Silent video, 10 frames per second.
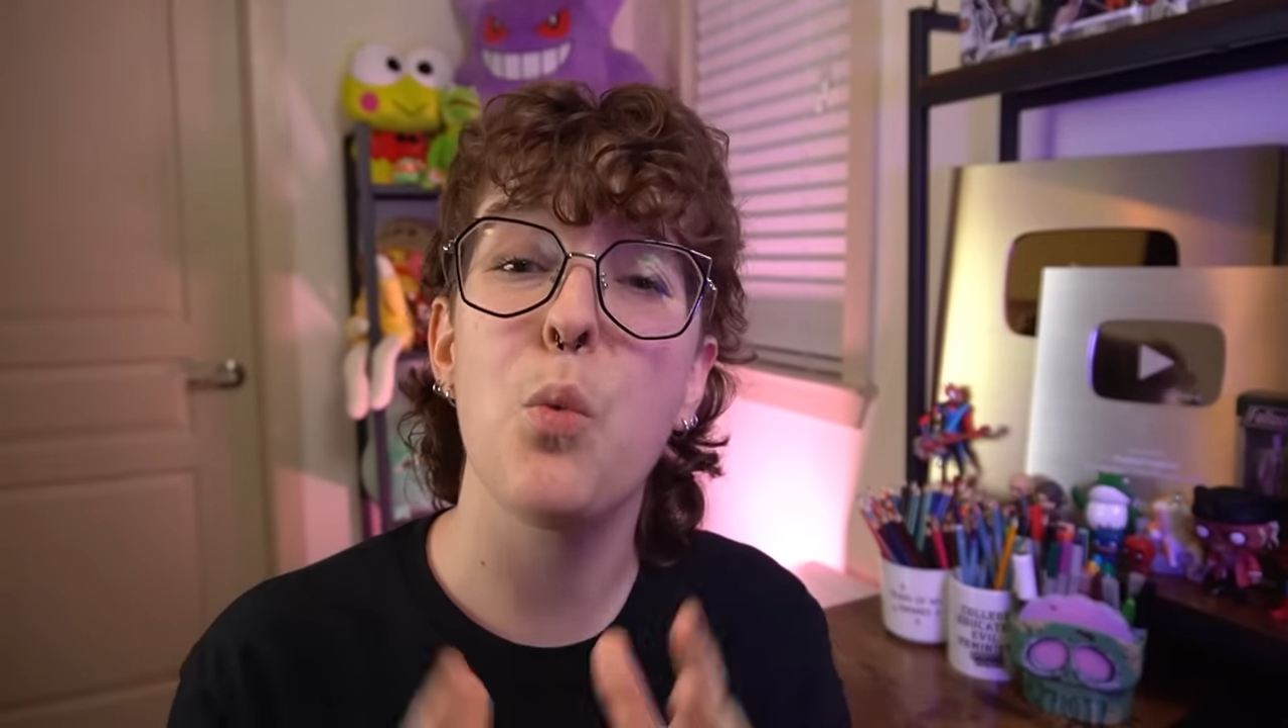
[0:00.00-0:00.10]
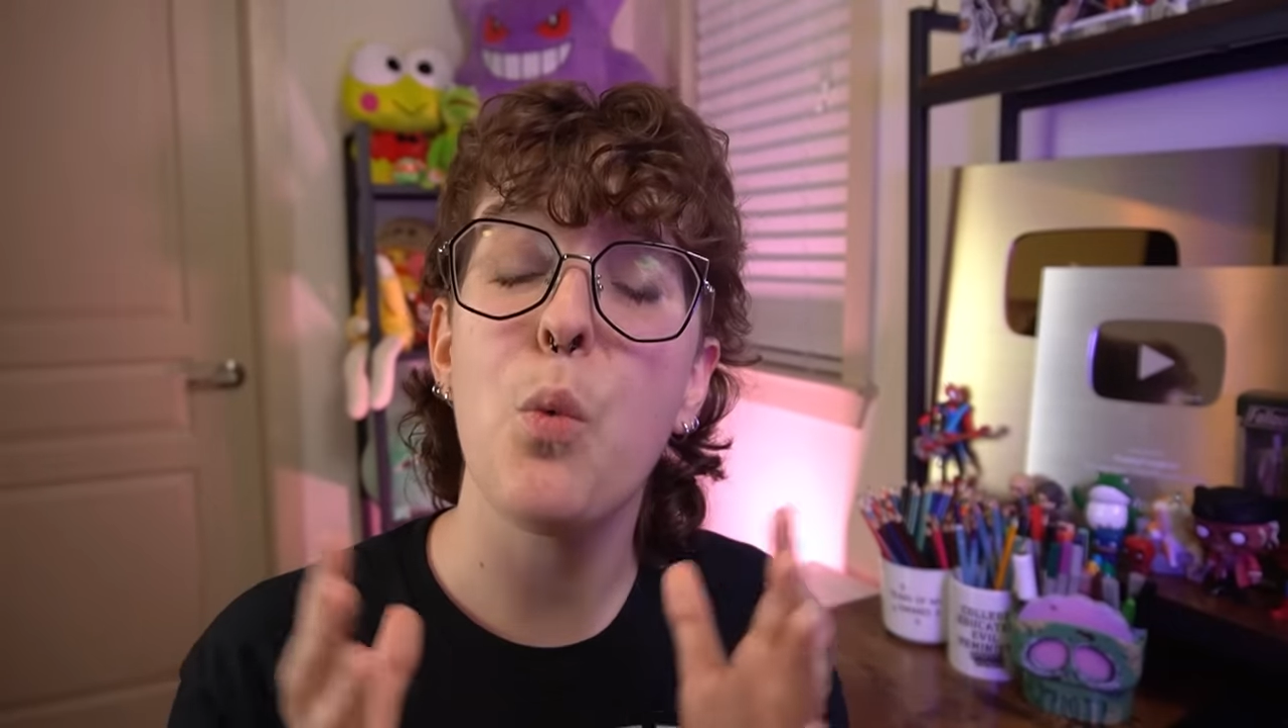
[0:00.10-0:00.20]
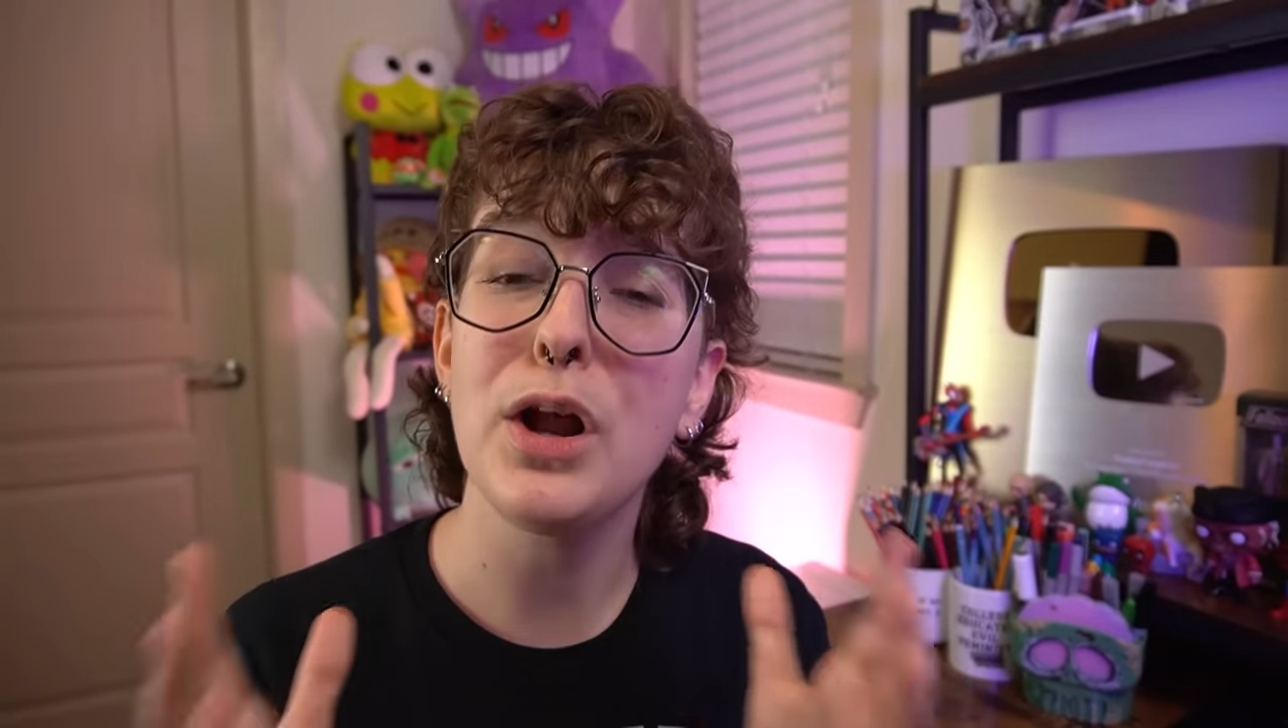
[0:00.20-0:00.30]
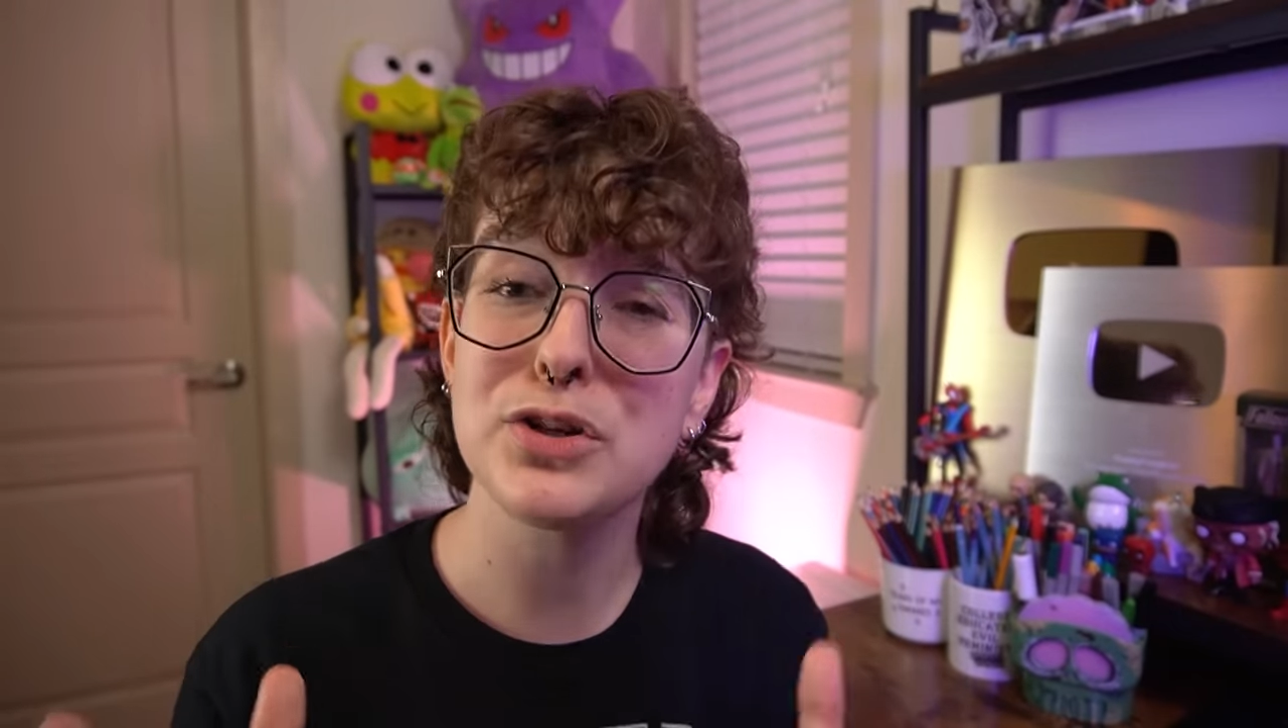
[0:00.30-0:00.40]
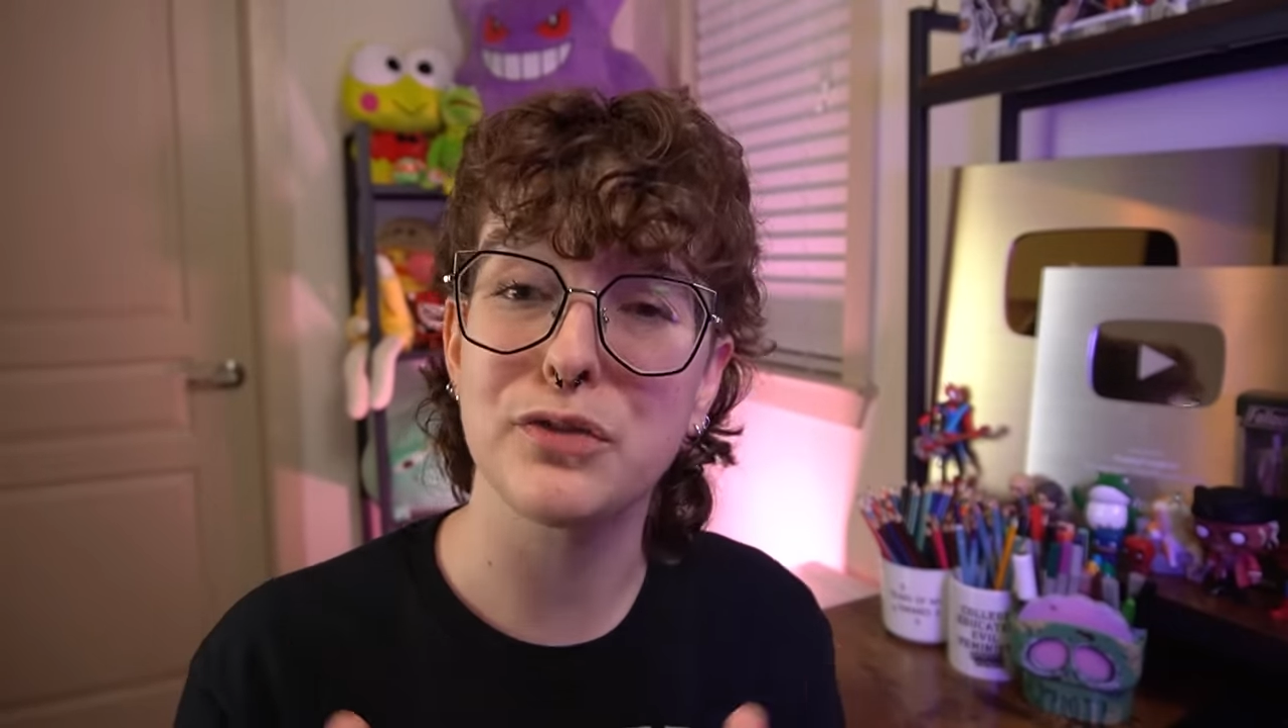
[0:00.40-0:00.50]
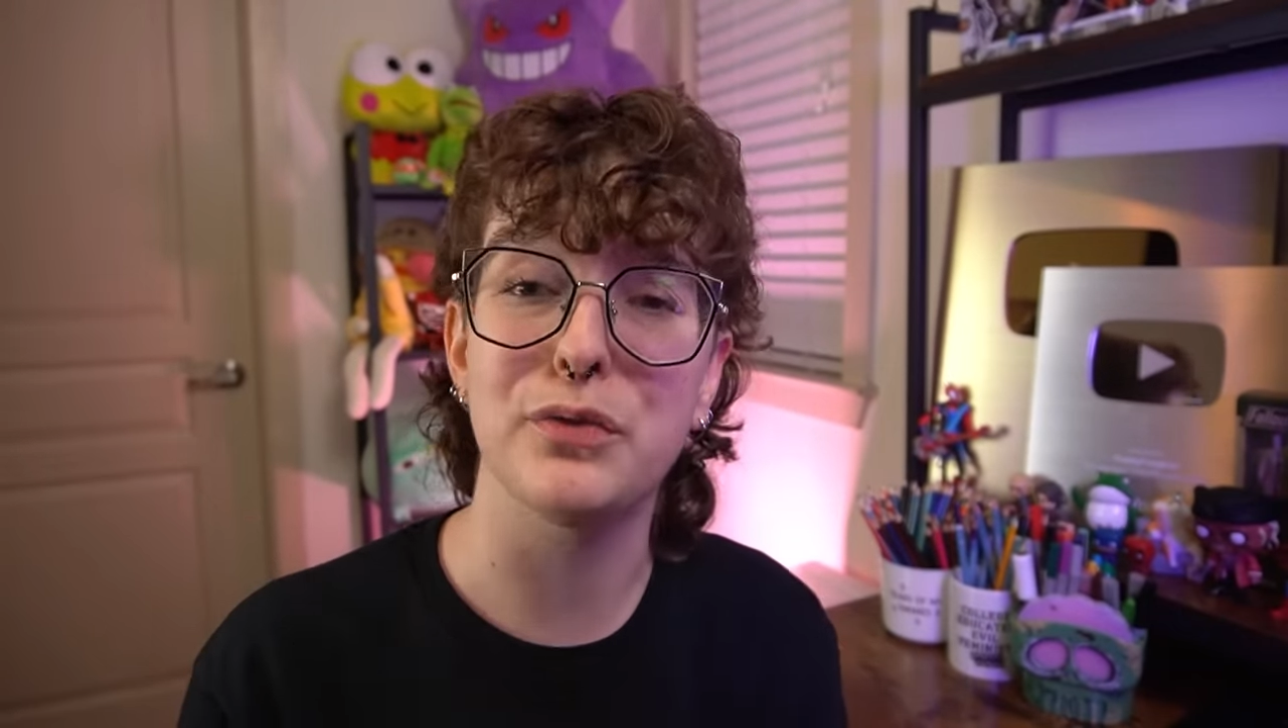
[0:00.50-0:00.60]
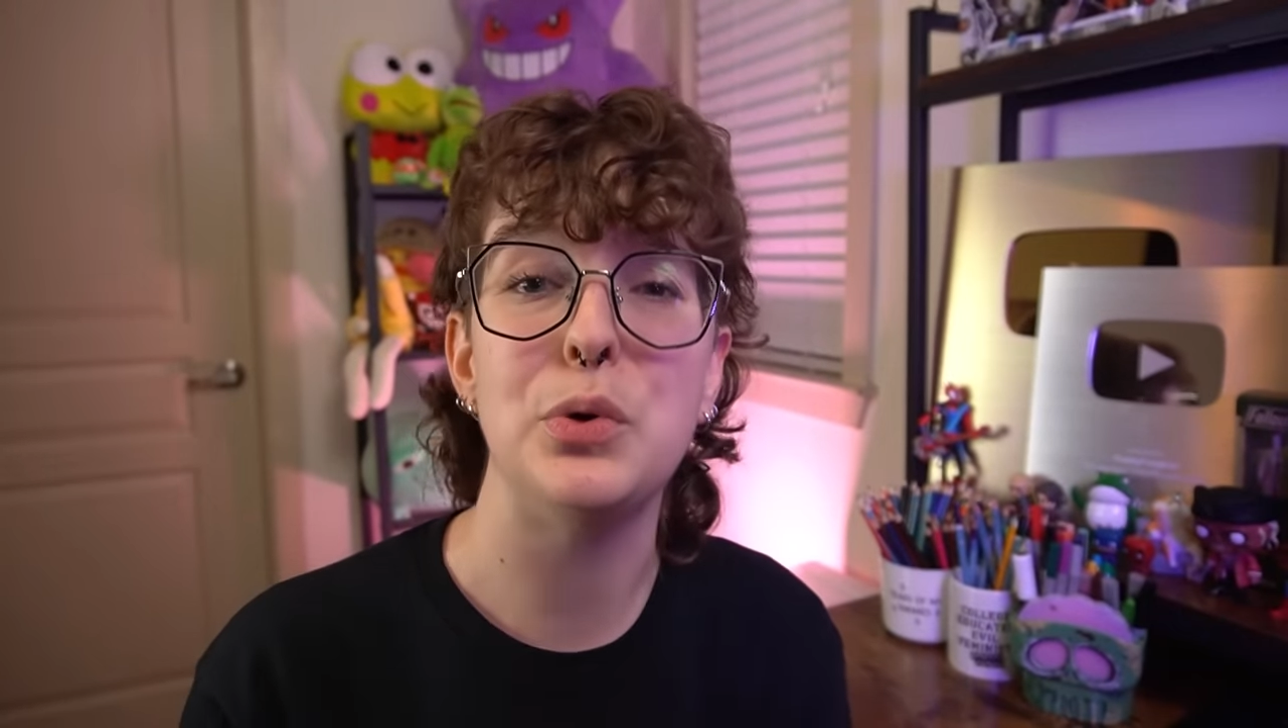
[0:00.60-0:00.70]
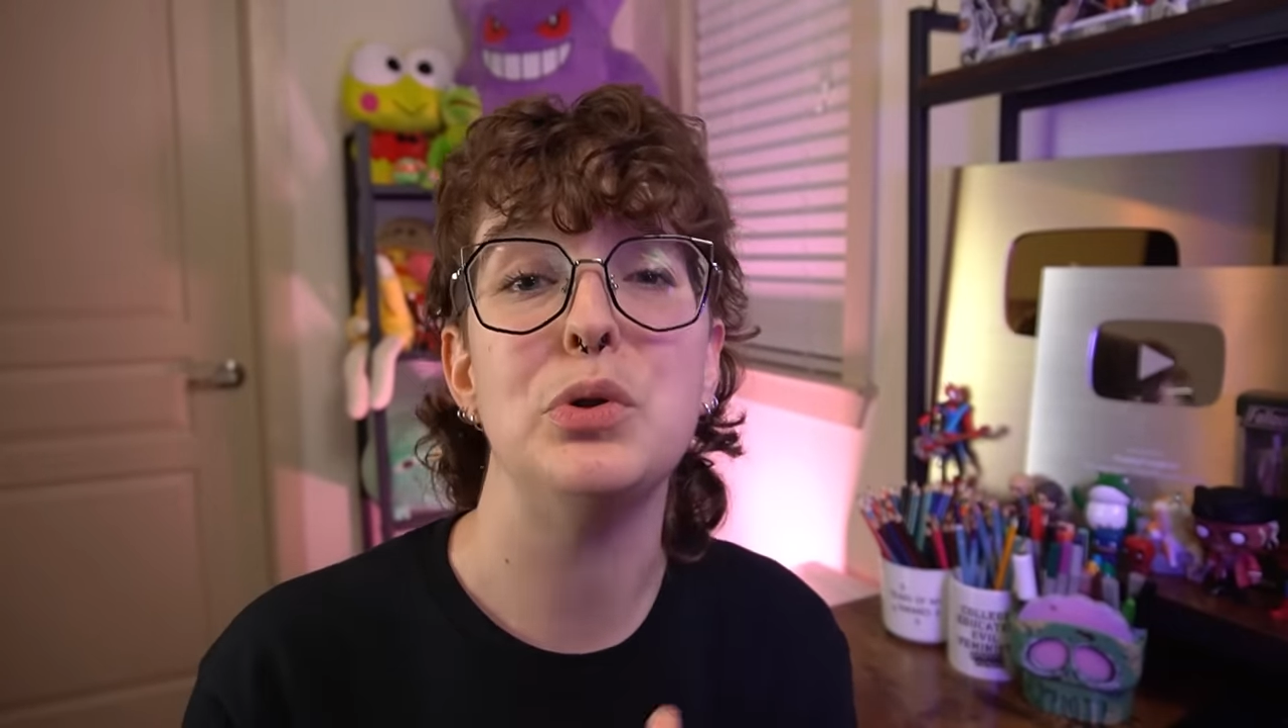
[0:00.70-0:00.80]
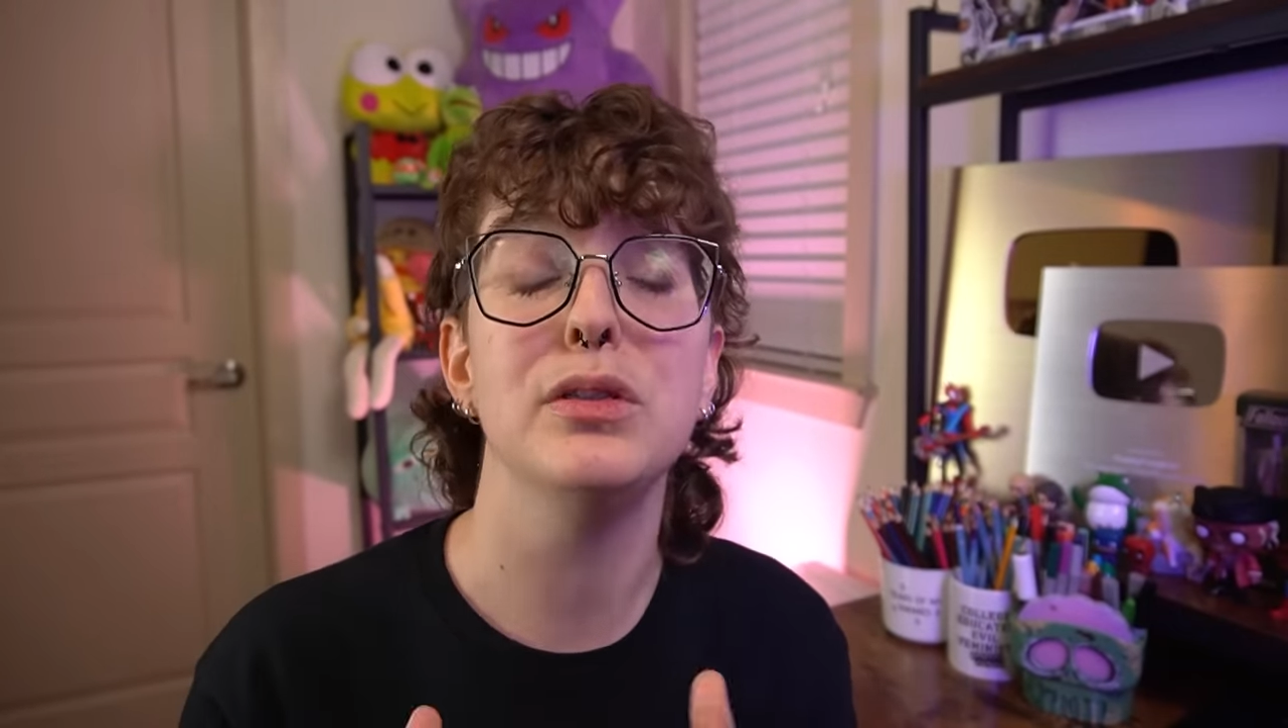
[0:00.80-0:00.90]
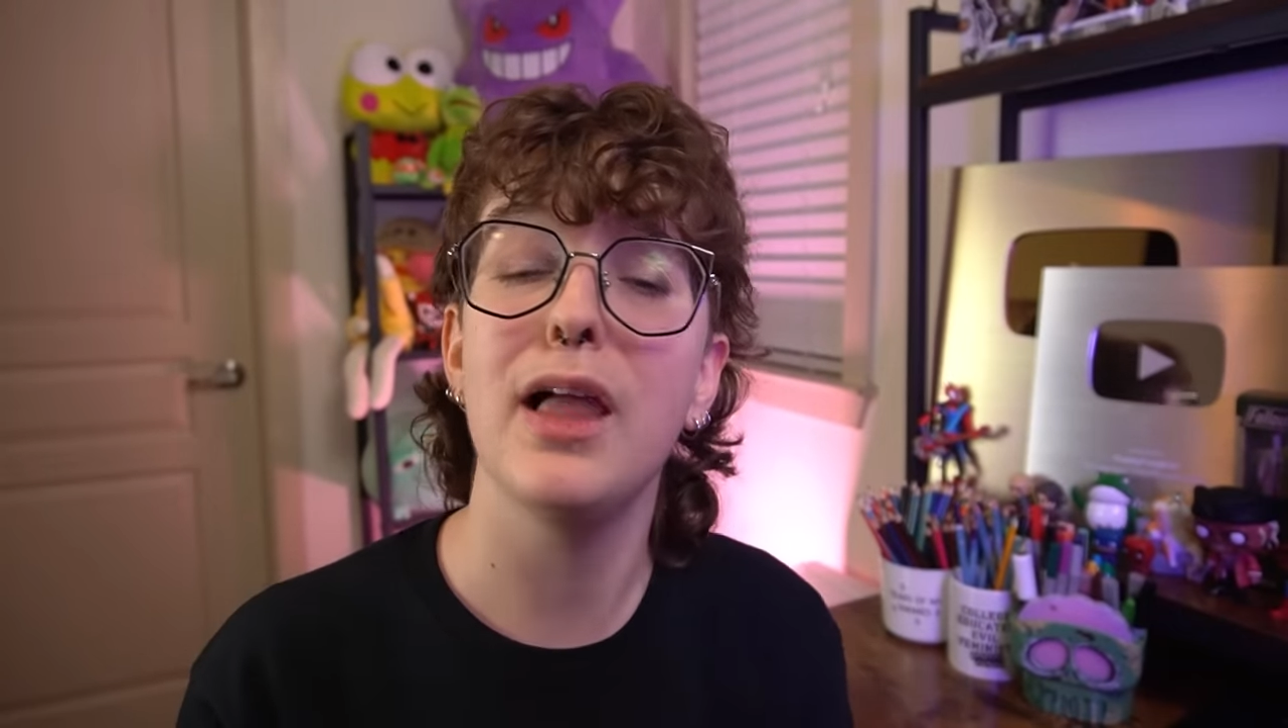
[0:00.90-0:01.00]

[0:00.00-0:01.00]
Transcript: wonderful,